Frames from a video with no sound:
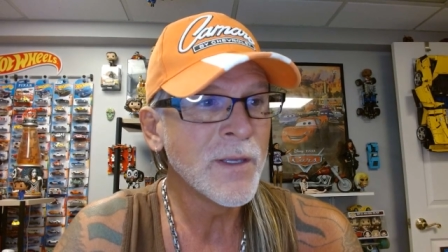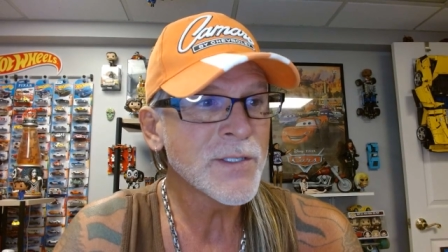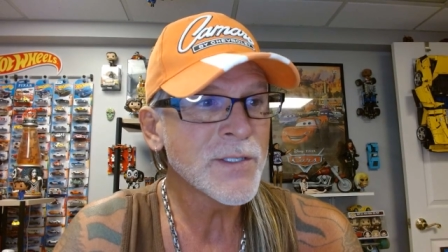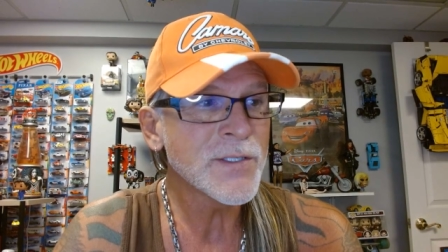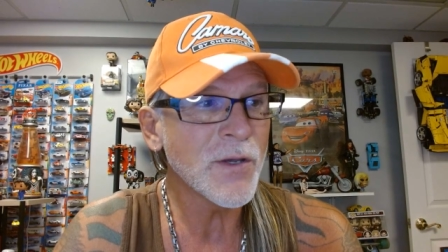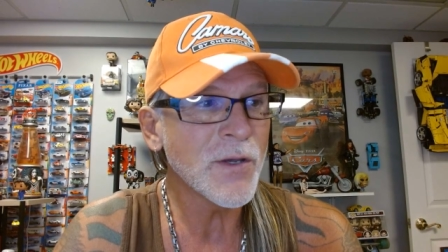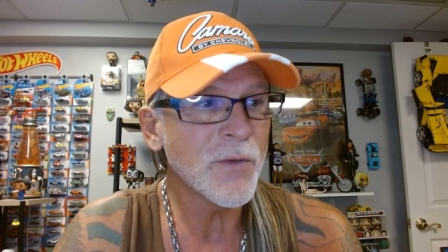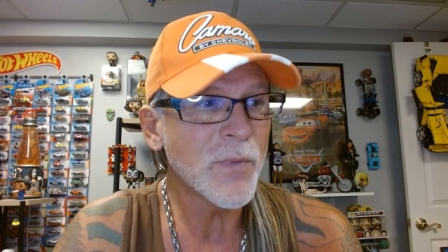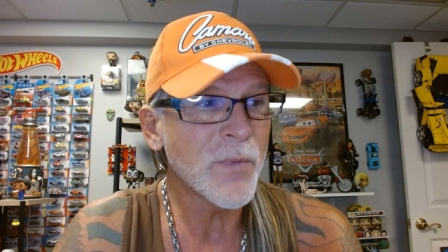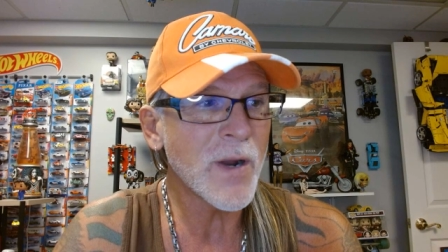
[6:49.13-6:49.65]

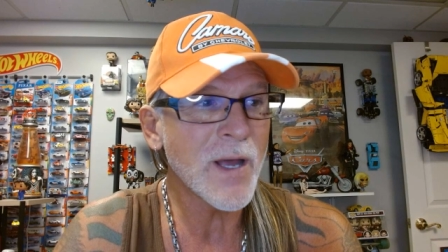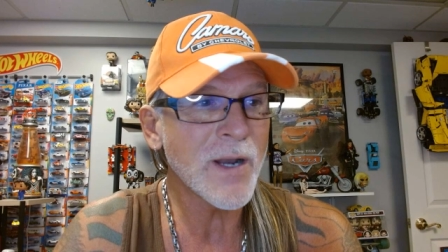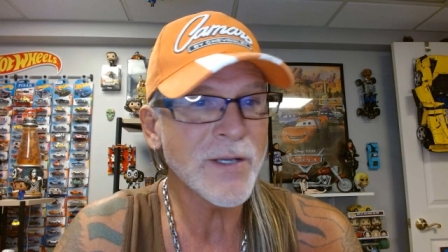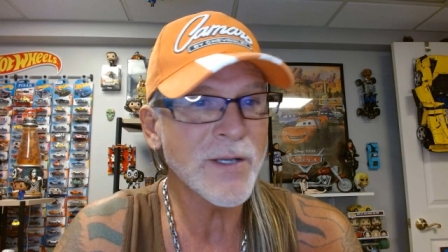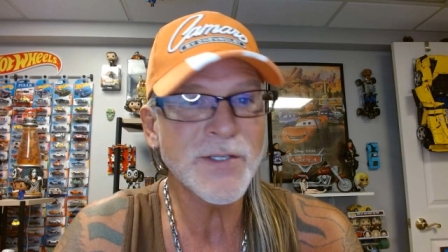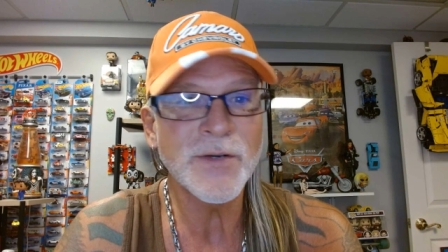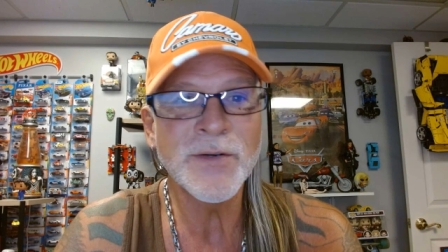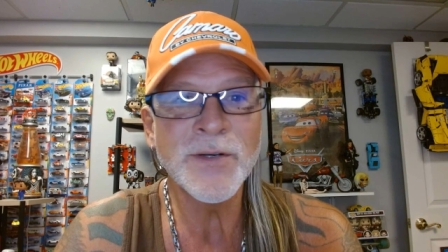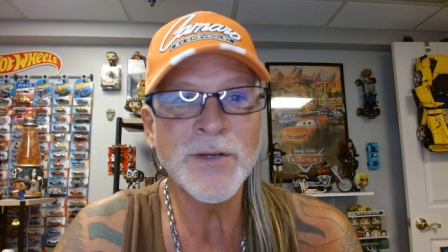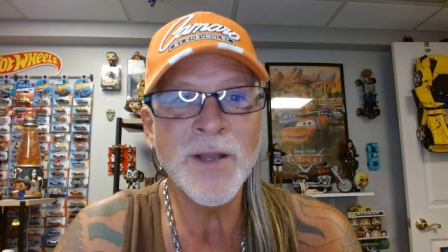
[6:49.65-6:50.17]
So
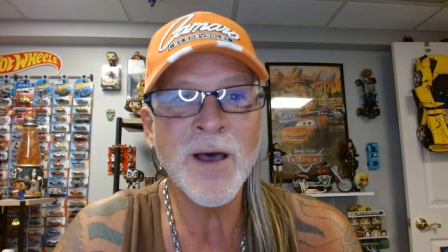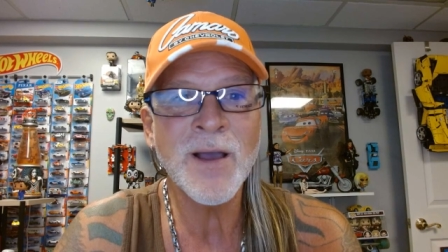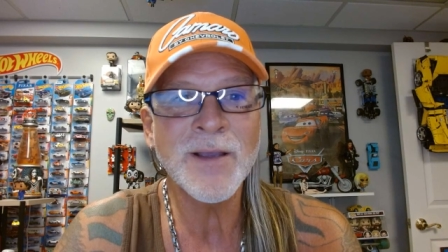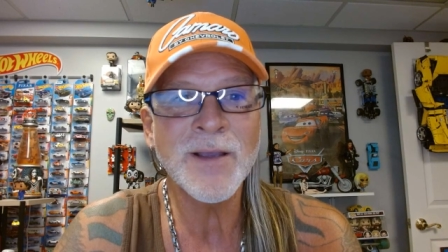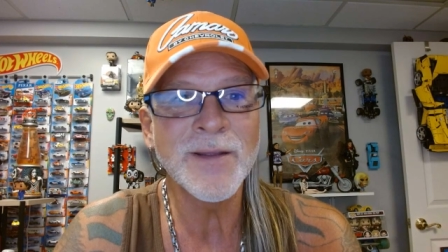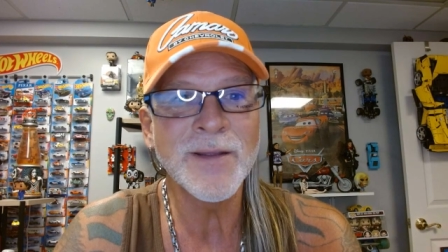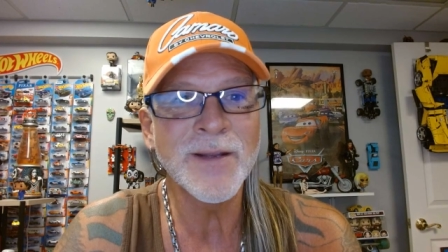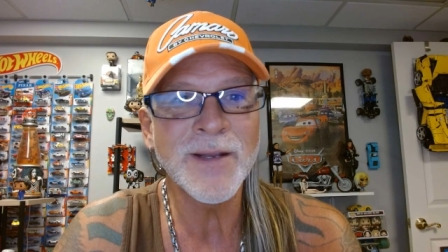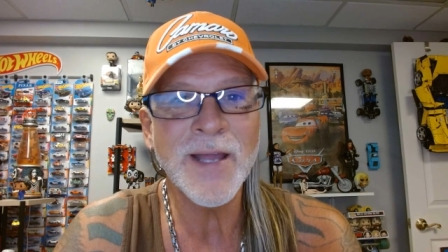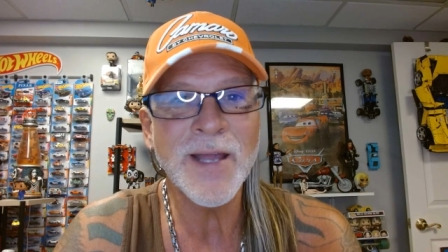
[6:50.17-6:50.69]
products are
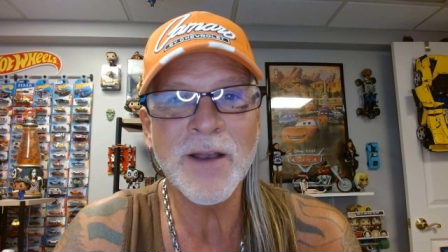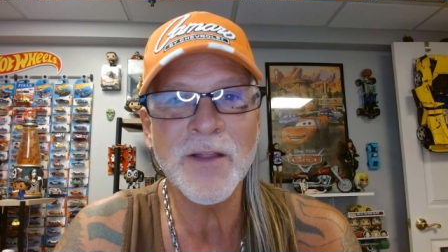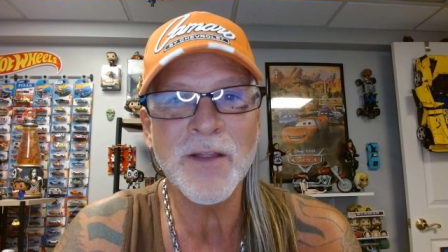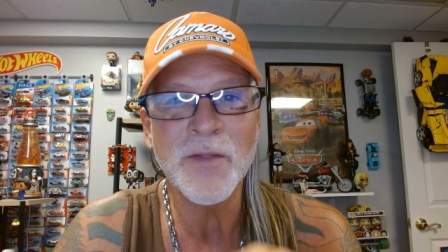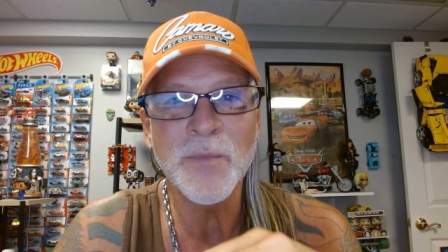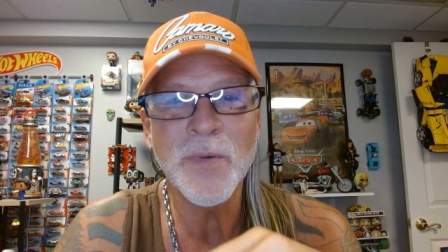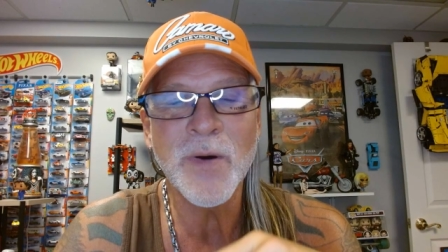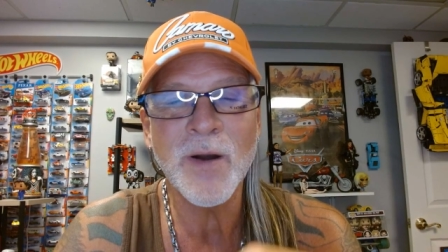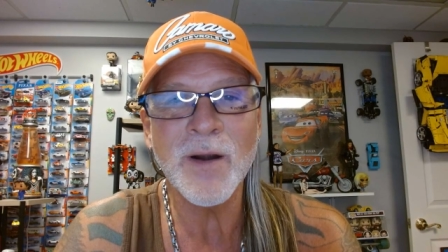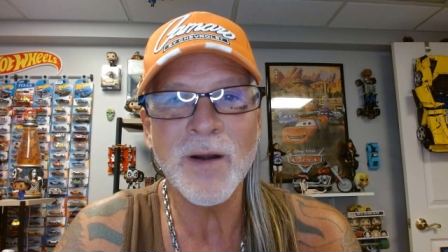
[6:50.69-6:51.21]
knocking it out of the
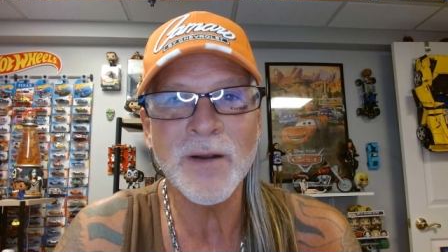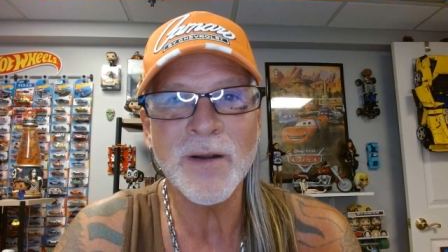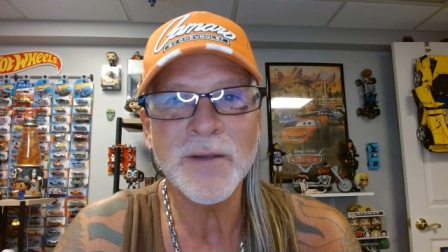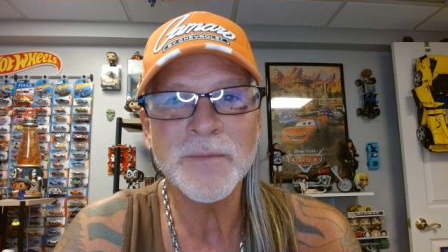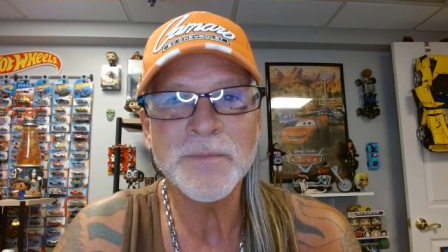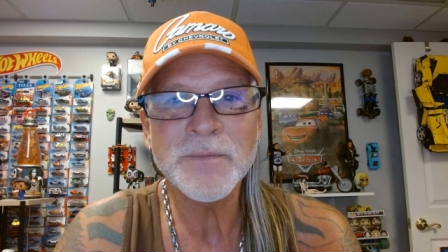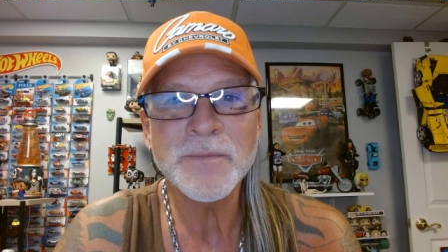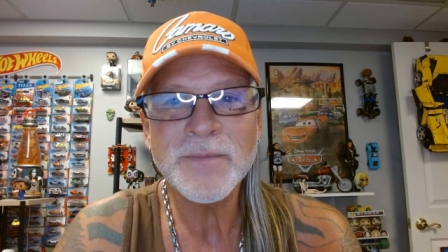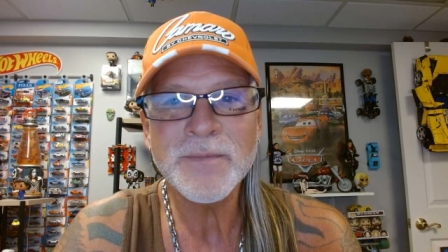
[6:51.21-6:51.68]
park.